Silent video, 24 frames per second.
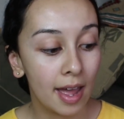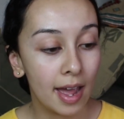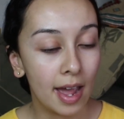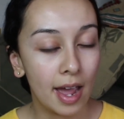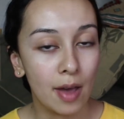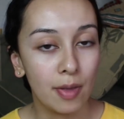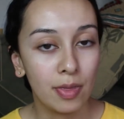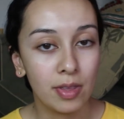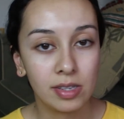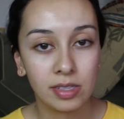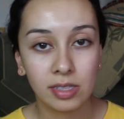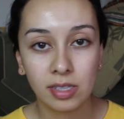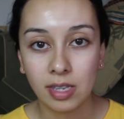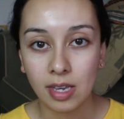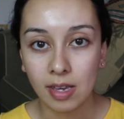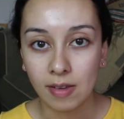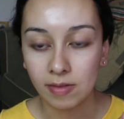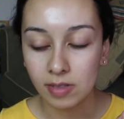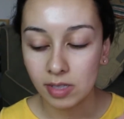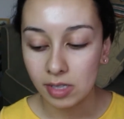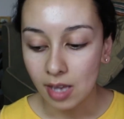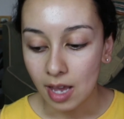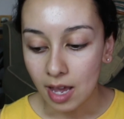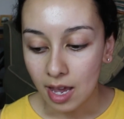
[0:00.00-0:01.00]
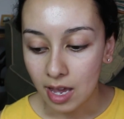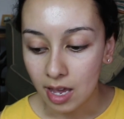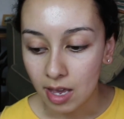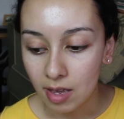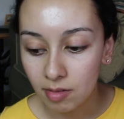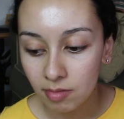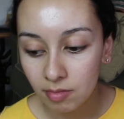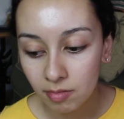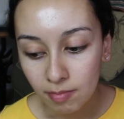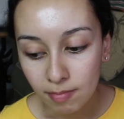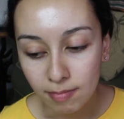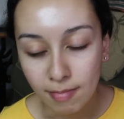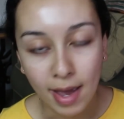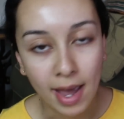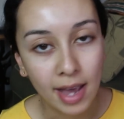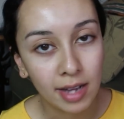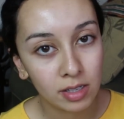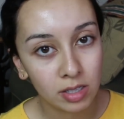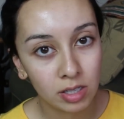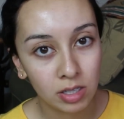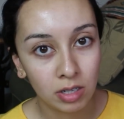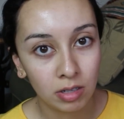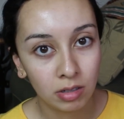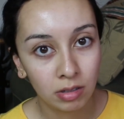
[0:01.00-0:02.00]
how this gives a
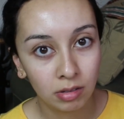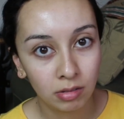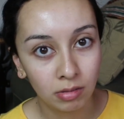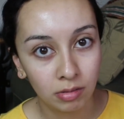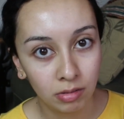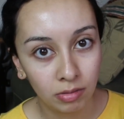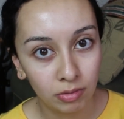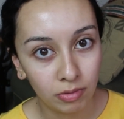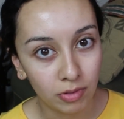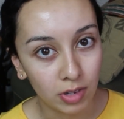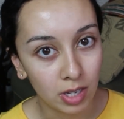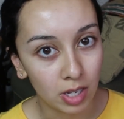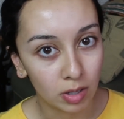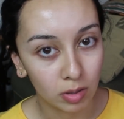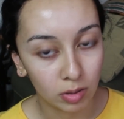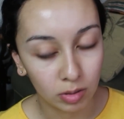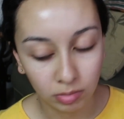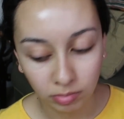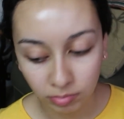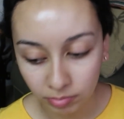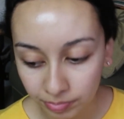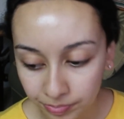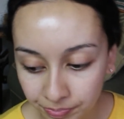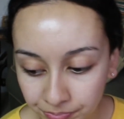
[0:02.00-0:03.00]
matte feel.